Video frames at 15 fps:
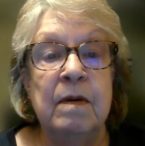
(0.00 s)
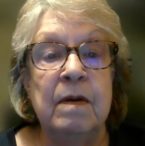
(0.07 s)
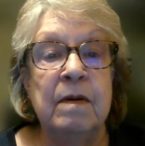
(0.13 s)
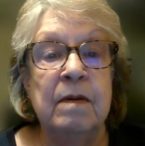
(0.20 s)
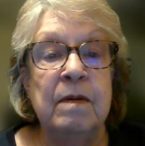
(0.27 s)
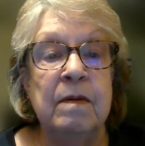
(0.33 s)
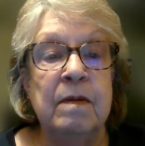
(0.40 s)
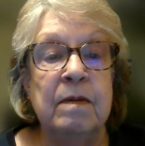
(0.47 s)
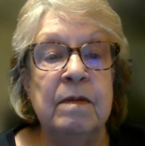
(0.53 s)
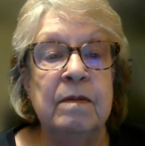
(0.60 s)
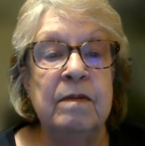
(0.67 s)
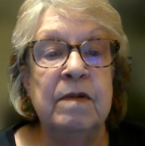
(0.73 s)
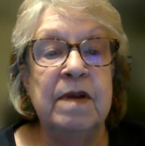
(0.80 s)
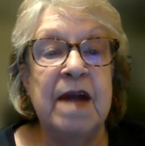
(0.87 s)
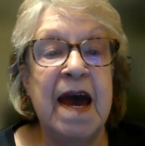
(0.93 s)
Dave,
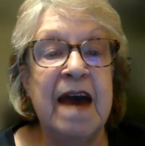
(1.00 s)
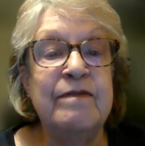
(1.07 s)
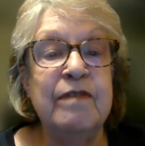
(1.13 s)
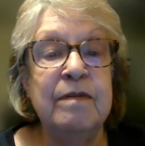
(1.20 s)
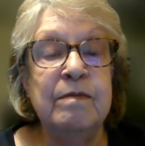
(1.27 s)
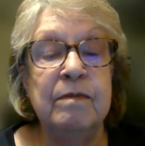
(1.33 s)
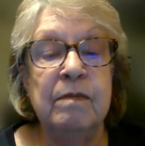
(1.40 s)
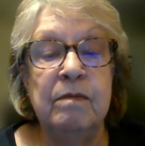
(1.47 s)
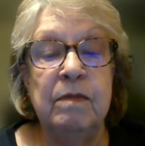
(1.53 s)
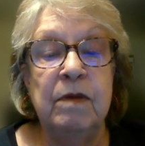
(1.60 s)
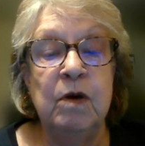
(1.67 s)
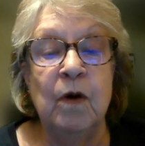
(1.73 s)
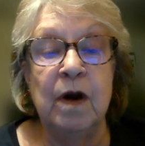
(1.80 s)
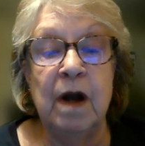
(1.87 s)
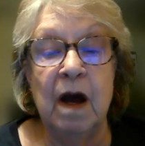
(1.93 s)
you want to
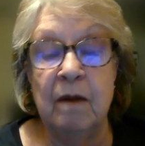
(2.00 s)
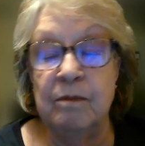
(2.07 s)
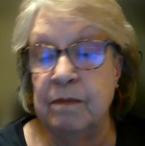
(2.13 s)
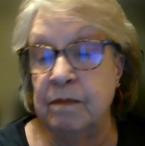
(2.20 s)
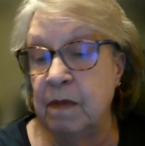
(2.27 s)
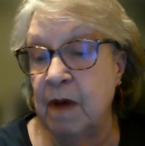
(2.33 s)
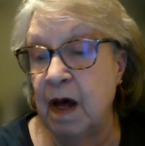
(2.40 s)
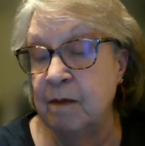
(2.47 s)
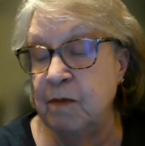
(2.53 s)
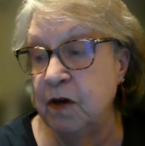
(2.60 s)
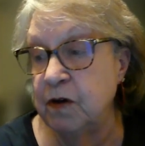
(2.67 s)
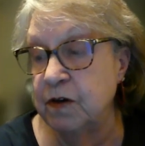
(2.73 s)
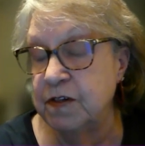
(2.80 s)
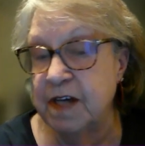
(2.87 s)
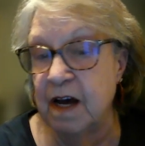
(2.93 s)
unmute yourself and go
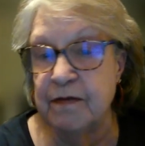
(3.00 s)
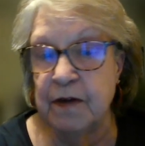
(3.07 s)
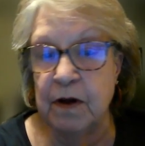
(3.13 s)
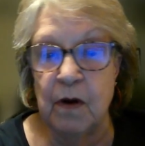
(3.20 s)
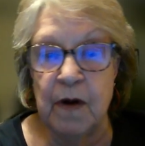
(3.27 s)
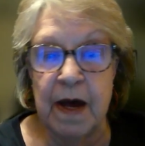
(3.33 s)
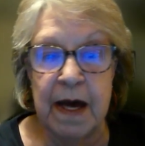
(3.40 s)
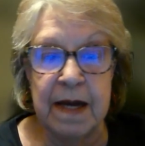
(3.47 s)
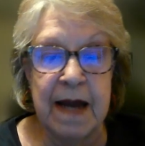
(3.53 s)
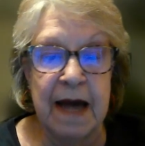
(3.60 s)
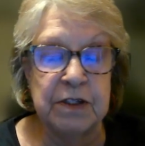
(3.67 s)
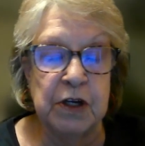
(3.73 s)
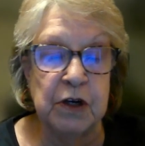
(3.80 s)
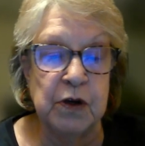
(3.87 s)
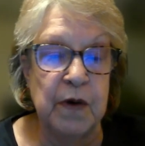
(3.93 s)
ahead and ask your question?
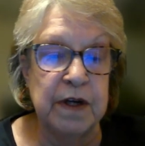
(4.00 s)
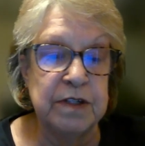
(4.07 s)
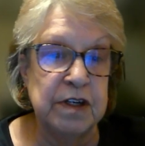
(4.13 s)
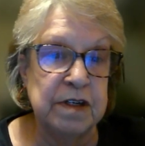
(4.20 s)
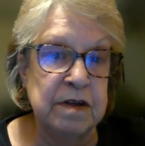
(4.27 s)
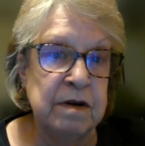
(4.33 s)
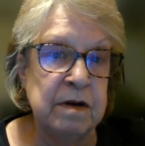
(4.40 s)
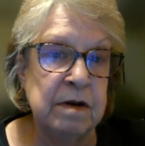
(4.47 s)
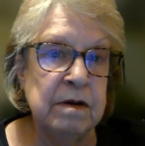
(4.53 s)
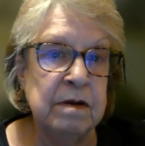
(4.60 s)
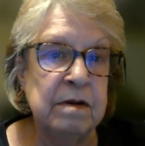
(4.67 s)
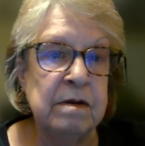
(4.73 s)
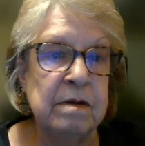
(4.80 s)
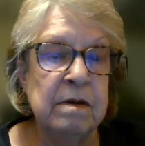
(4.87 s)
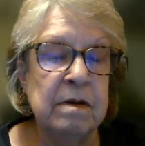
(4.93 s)

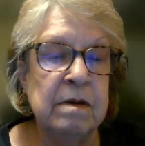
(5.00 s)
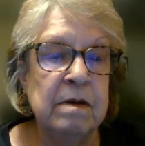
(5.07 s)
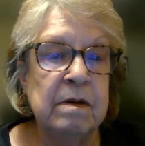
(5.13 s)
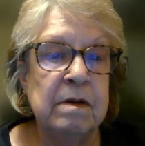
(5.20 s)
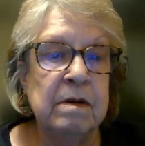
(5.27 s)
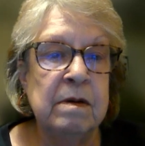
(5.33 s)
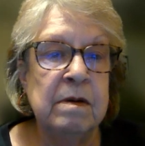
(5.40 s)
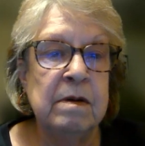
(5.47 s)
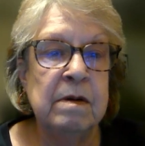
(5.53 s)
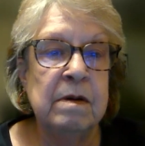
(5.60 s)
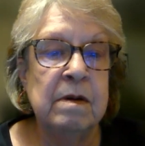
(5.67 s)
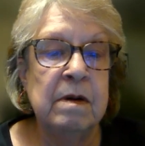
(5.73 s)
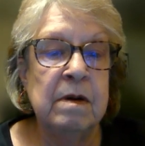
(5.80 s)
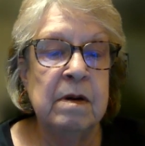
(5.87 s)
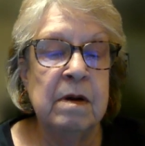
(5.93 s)
Yes.
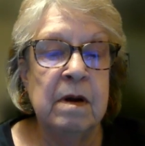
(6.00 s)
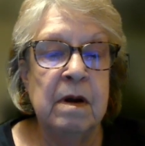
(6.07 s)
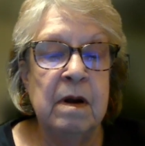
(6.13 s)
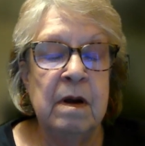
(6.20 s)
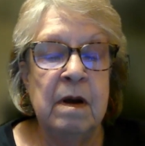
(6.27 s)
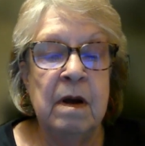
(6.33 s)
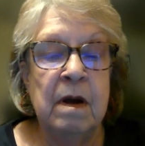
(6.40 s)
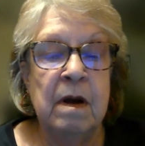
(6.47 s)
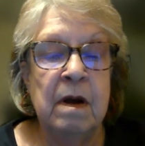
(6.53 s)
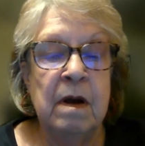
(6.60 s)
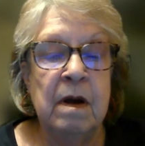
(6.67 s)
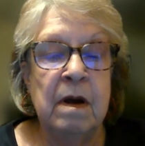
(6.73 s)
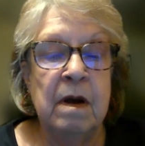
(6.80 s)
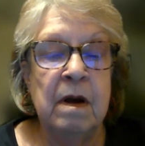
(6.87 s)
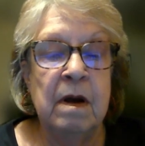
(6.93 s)
So, Barbara,
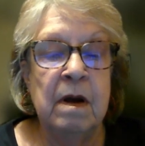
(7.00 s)
uh,